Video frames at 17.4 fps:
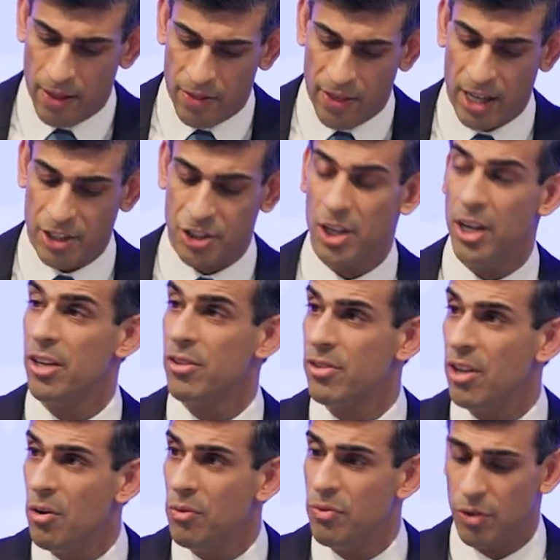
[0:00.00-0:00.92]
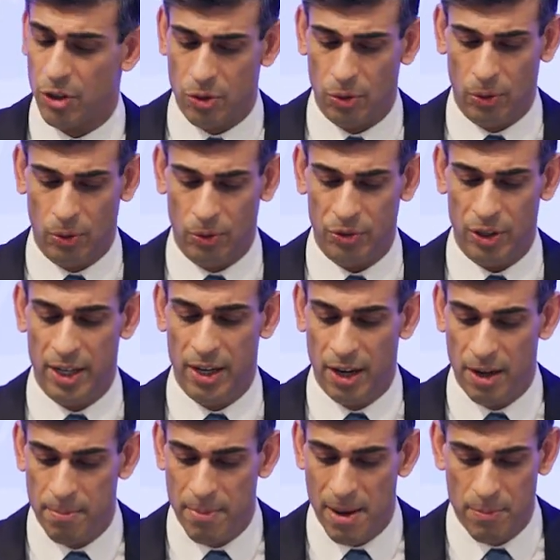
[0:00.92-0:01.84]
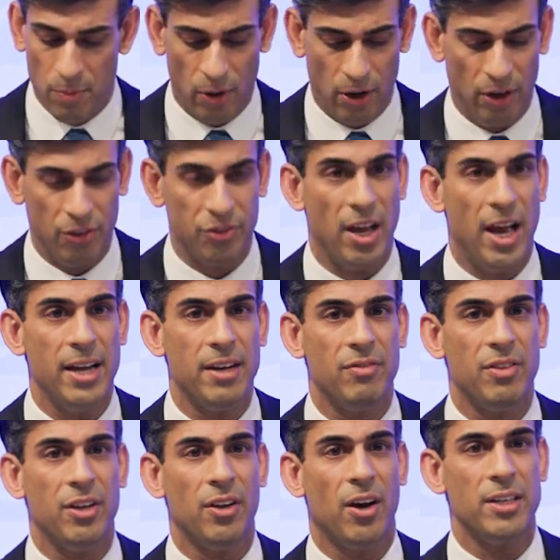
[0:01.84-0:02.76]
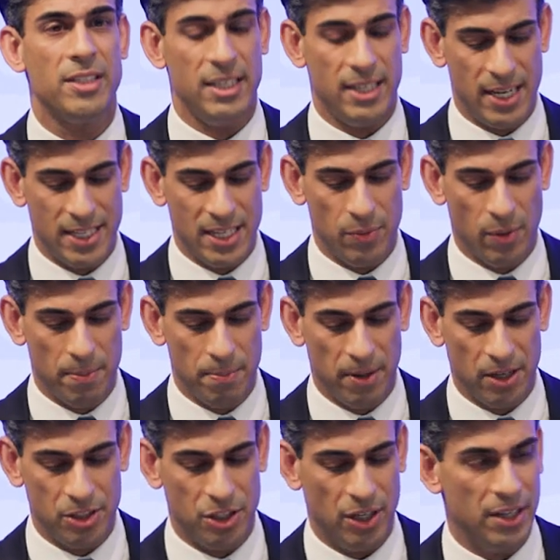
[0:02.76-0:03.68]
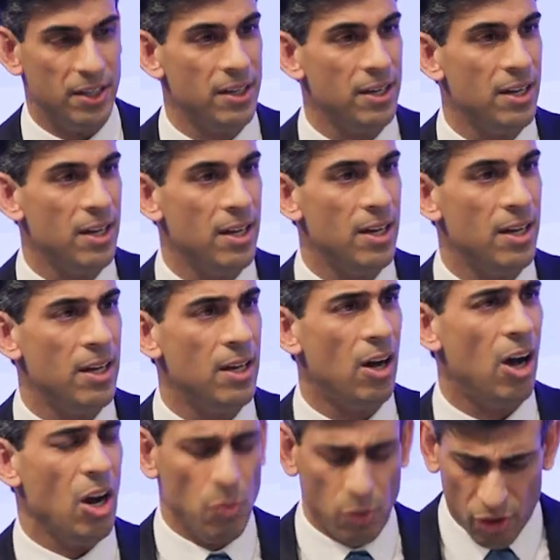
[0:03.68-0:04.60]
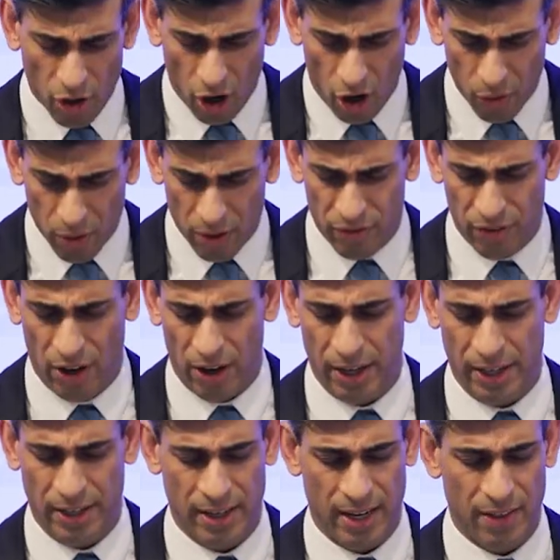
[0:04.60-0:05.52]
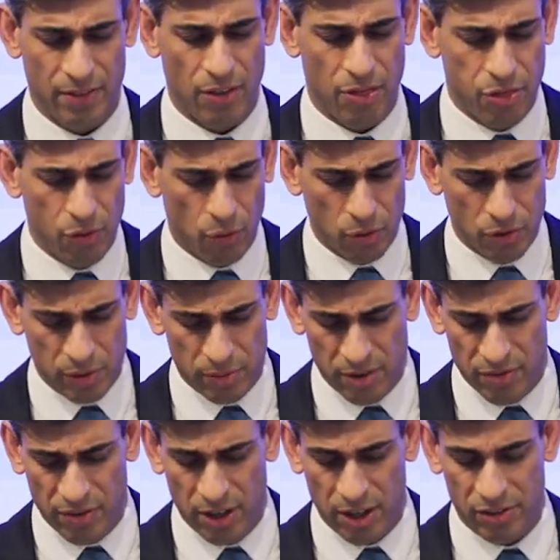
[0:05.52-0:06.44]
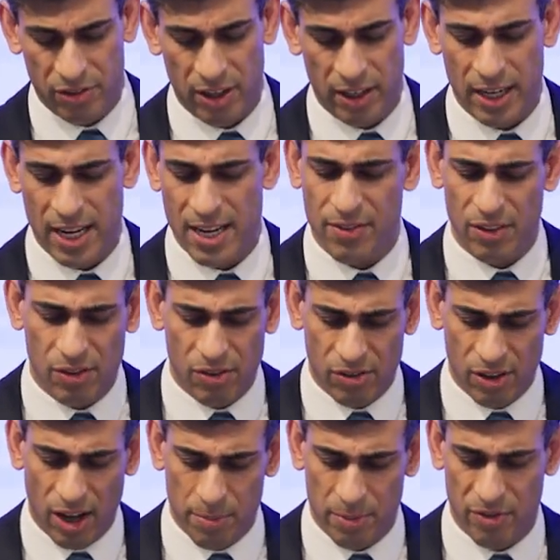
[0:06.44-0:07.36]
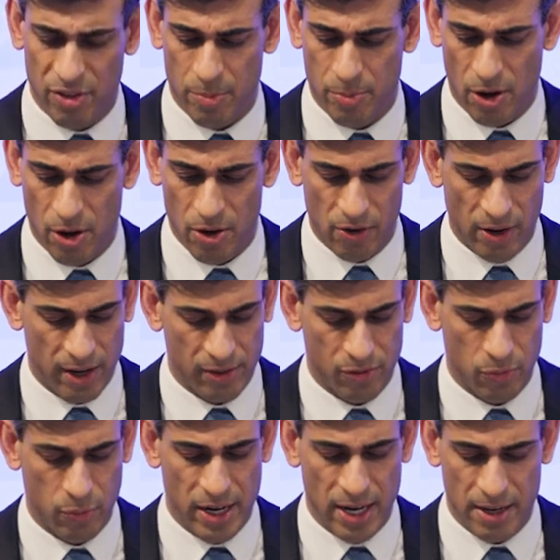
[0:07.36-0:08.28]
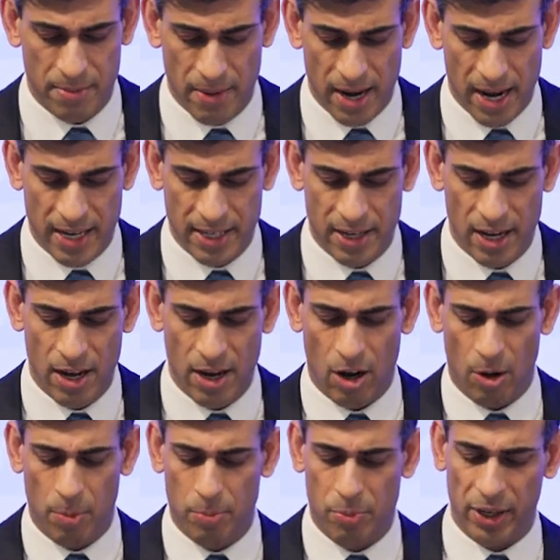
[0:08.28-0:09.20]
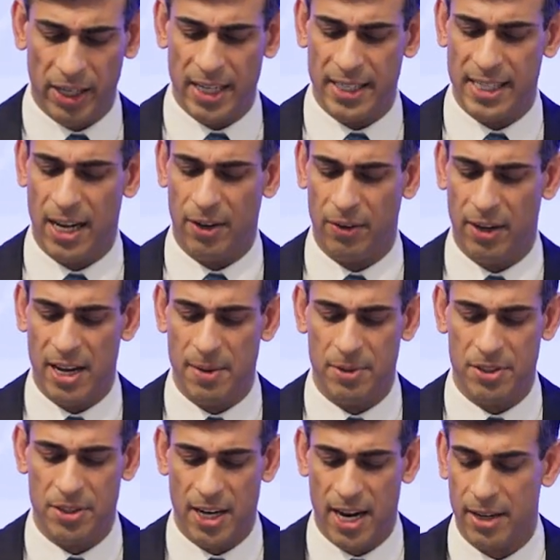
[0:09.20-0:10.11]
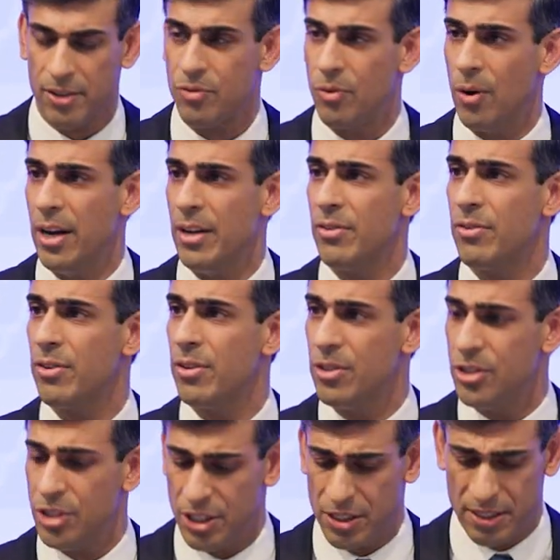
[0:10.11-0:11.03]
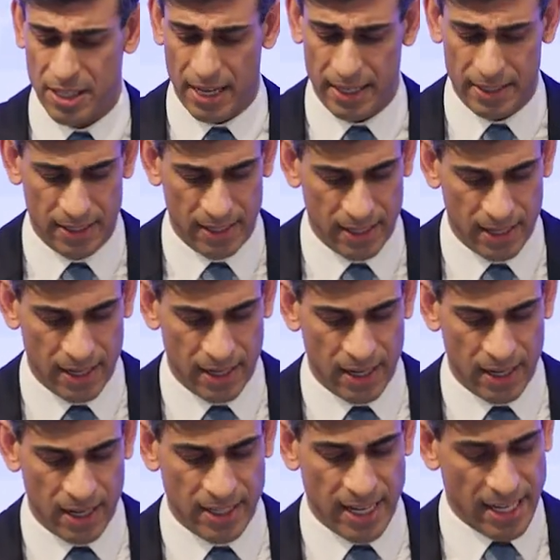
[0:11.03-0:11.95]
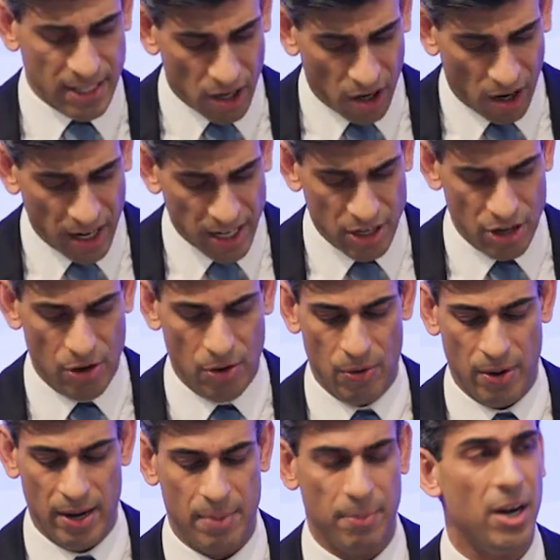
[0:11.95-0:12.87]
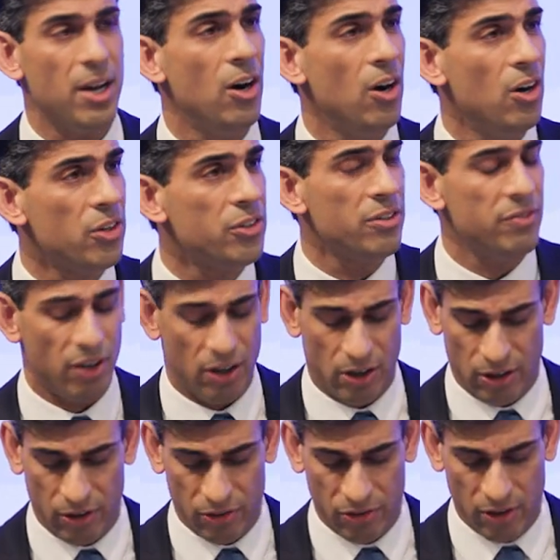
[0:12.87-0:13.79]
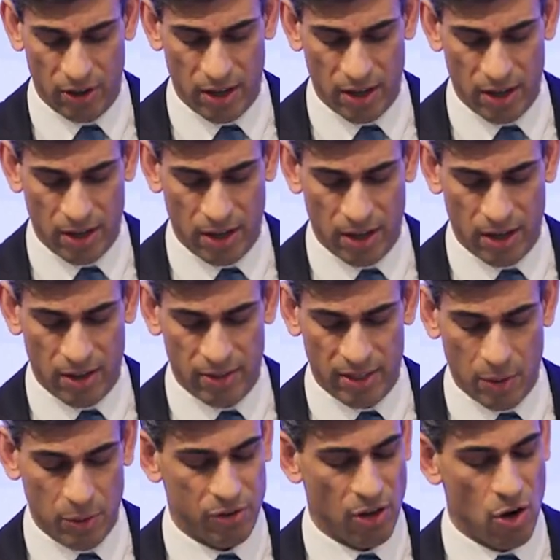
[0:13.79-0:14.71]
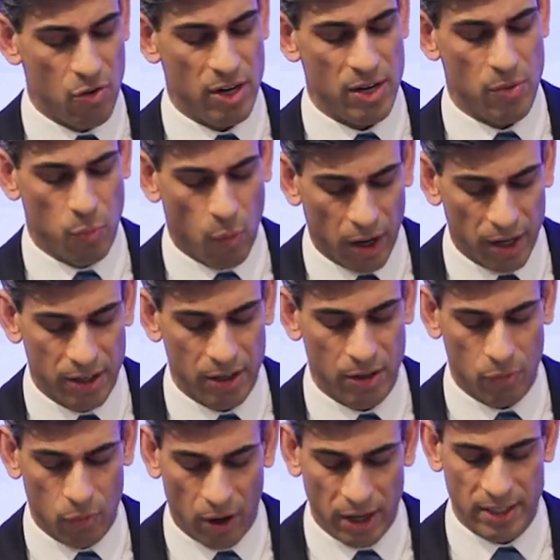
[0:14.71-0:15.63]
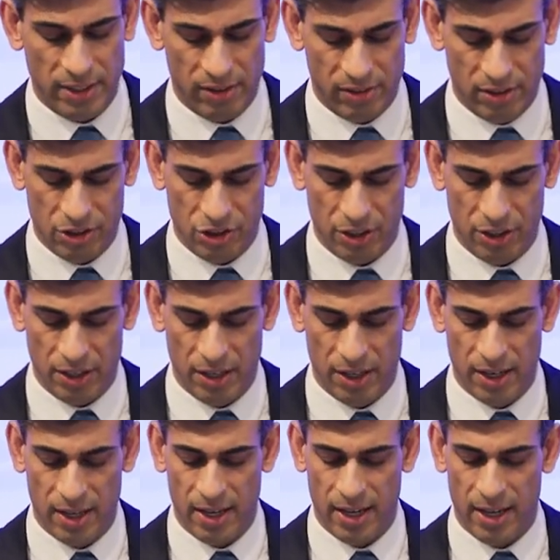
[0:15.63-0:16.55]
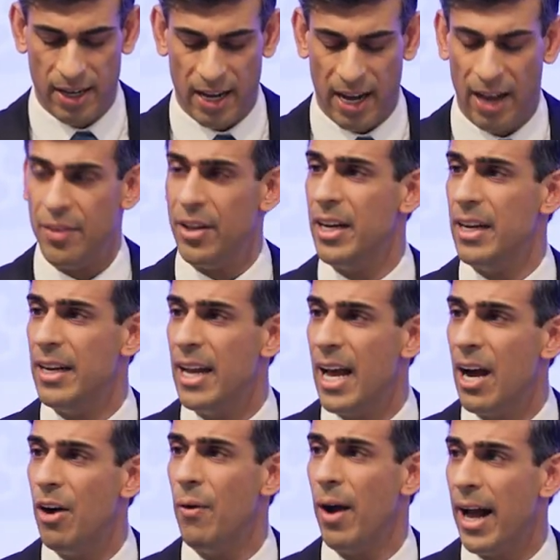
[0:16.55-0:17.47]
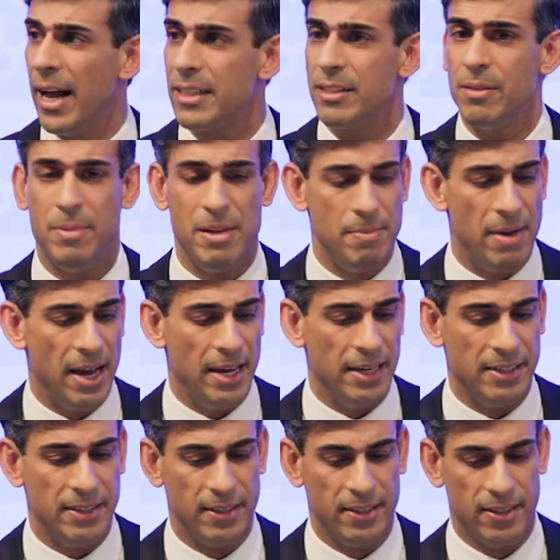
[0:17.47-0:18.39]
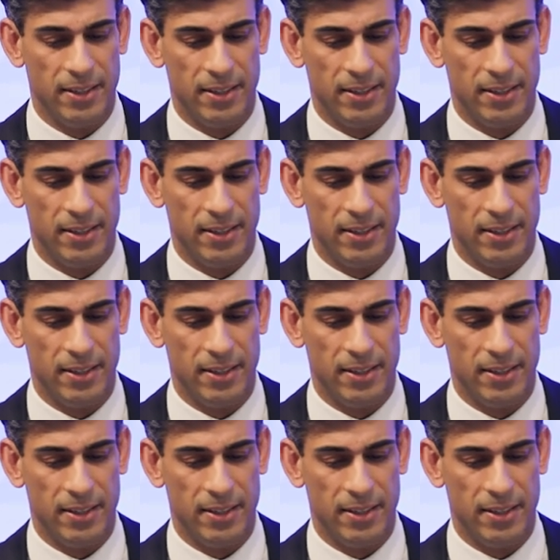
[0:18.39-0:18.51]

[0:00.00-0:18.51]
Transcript: Thatcher herself recalled in her memoirs ahead of the 1981 budget, "I was horrified at the thought of reversing even some of the progress we had made on bringing down Labour's tax rates," she said. "Yet I knew in my heart of hearts there was only one right decision and that it now had to be made."